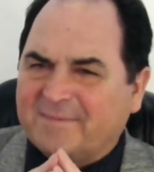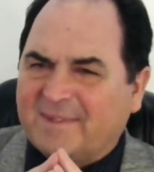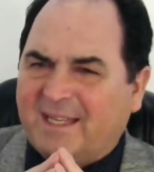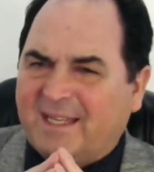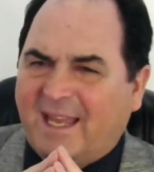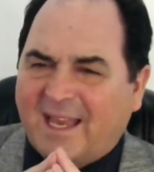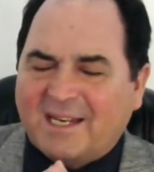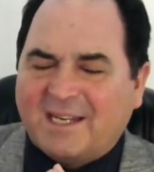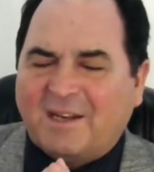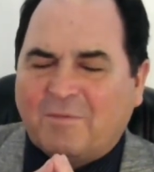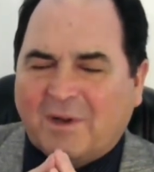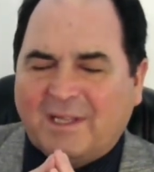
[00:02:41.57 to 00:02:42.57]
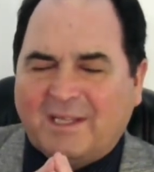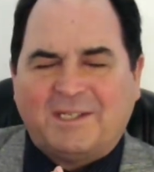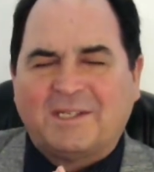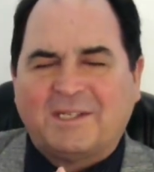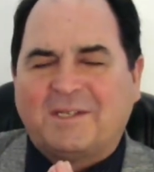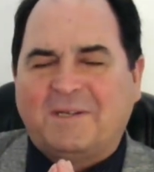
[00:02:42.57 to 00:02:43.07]
He ended
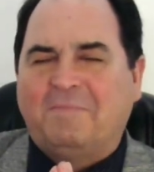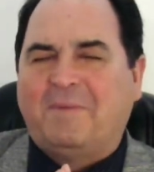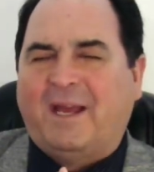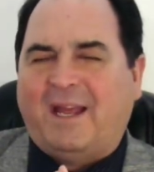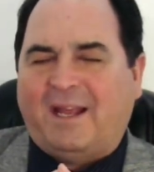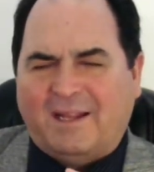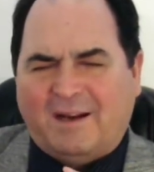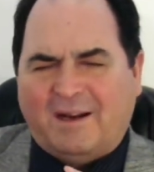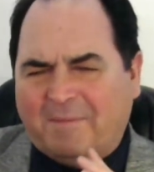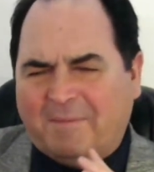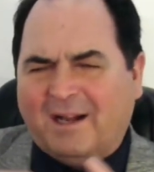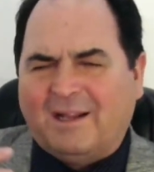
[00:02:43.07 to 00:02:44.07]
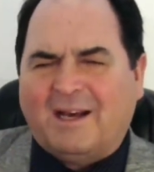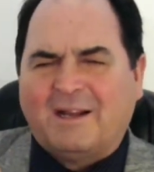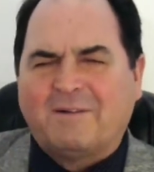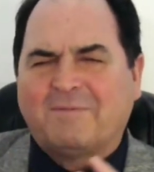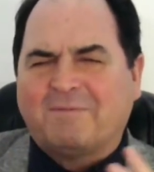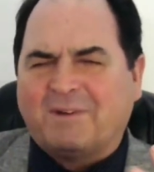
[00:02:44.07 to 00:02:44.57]
religious debate. There had been a
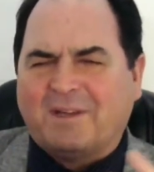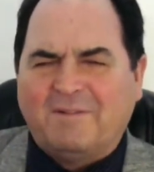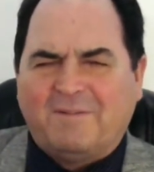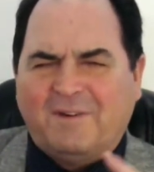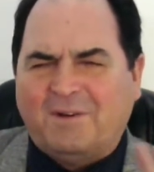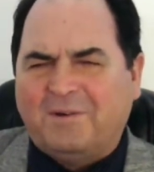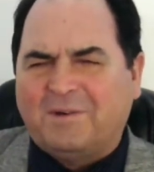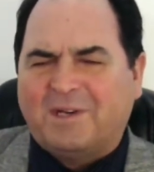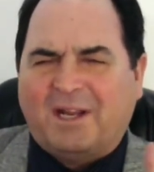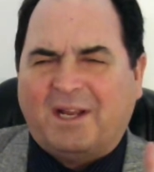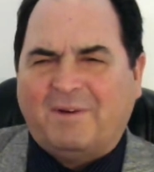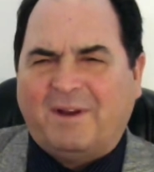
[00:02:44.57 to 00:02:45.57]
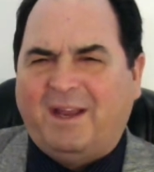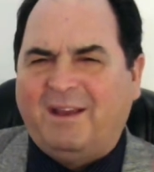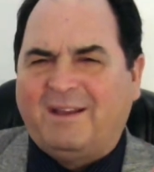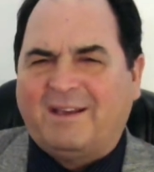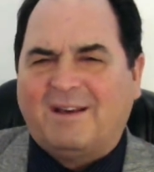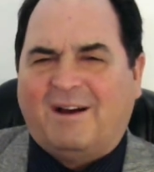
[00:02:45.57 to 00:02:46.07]
lot of confusion.
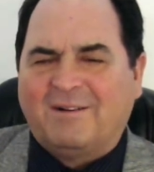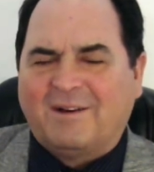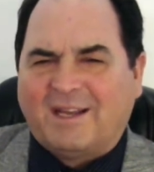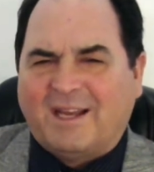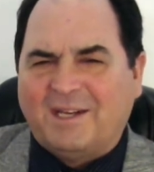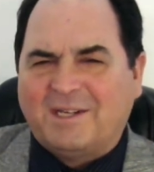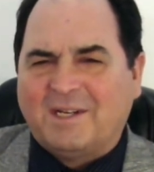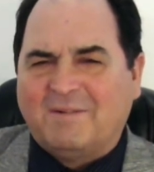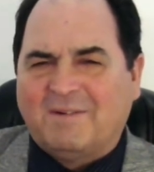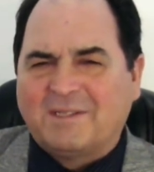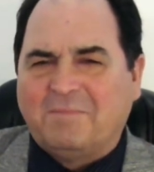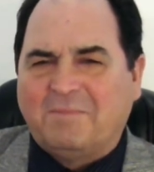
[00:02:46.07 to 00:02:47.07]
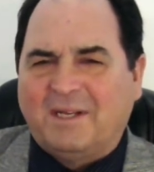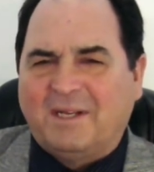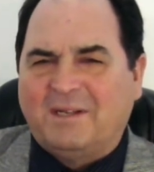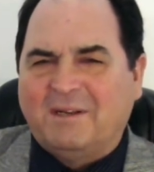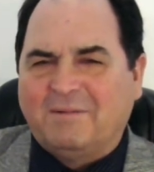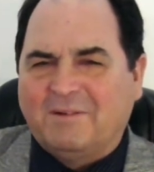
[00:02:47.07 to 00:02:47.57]
Every congregation was a
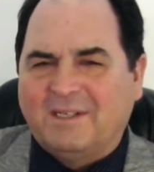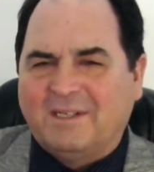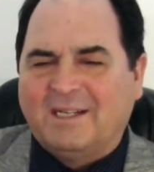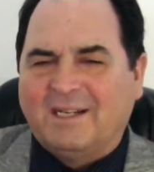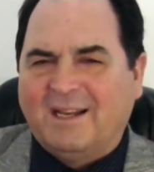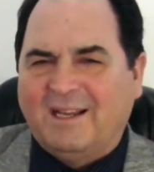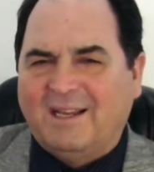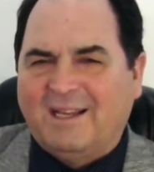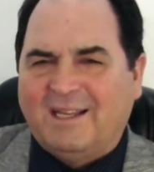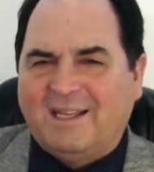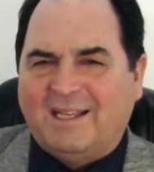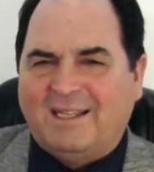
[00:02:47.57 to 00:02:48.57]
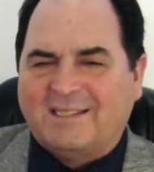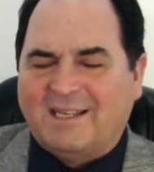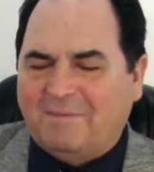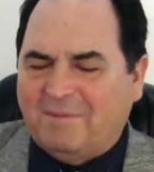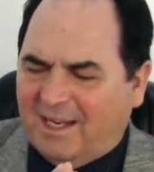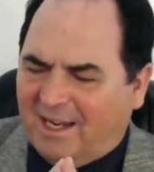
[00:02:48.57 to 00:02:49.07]
bit different. He
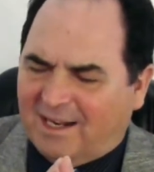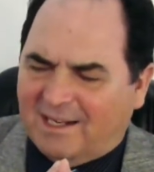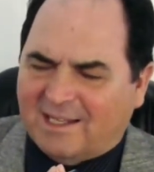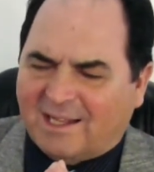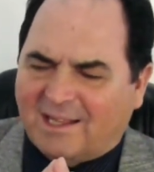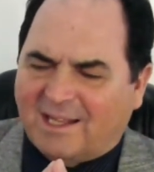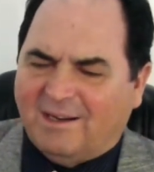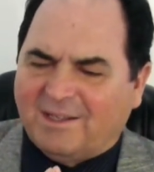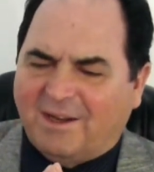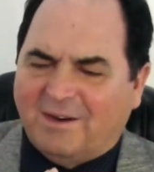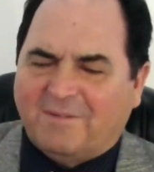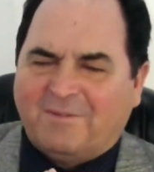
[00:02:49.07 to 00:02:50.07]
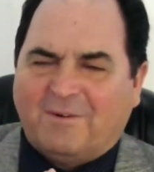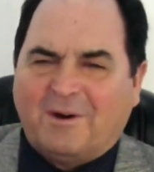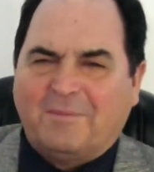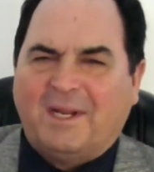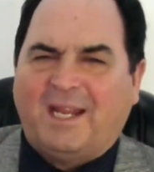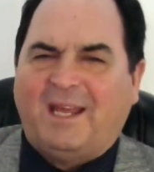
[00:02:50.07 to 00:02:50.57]
said we needed a little
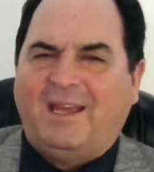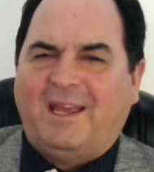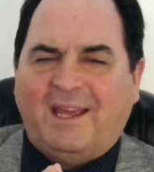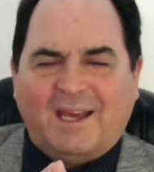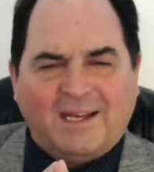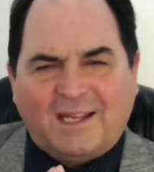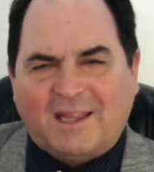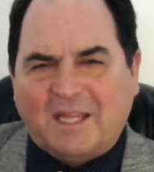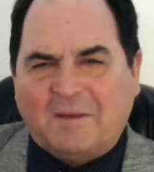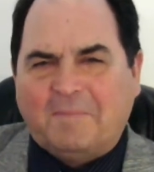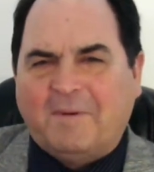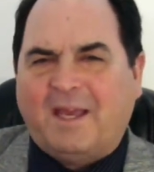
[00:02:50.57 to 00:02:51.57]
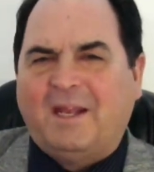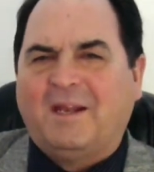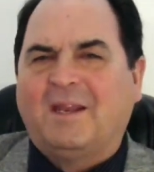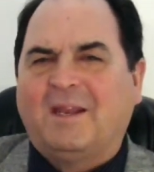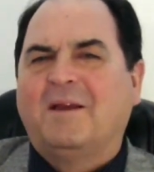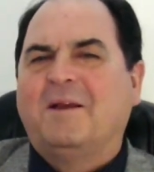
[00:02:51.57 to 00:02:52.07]
uniformity. He ended the debate
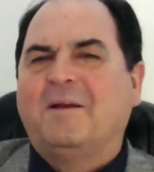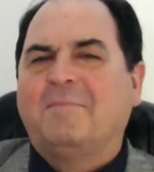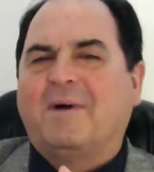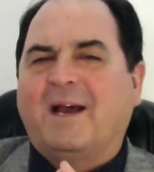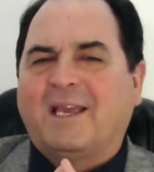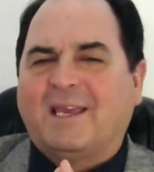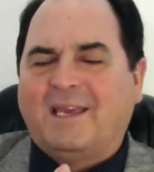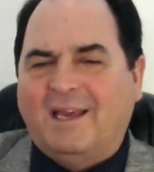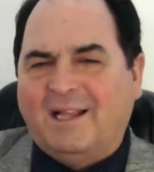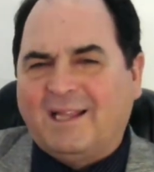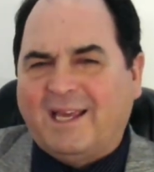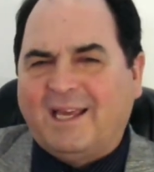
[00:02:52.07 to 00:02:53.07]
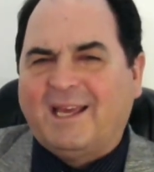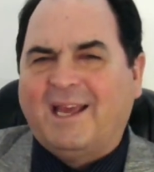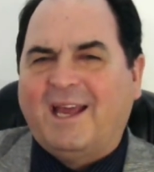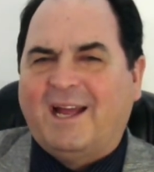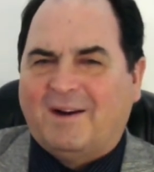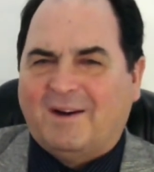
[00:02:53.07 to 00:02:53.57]
by
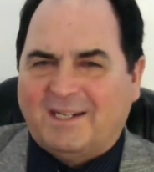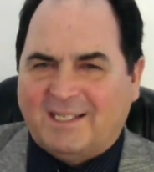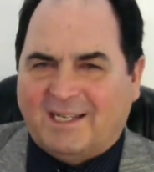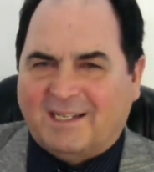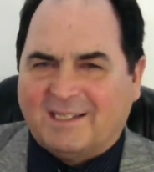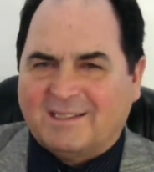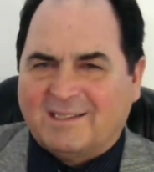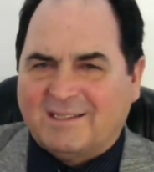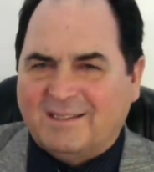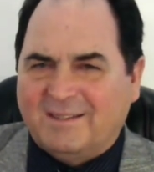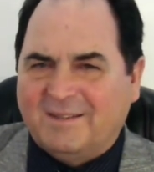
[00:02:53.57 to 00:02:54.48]
killing heretics.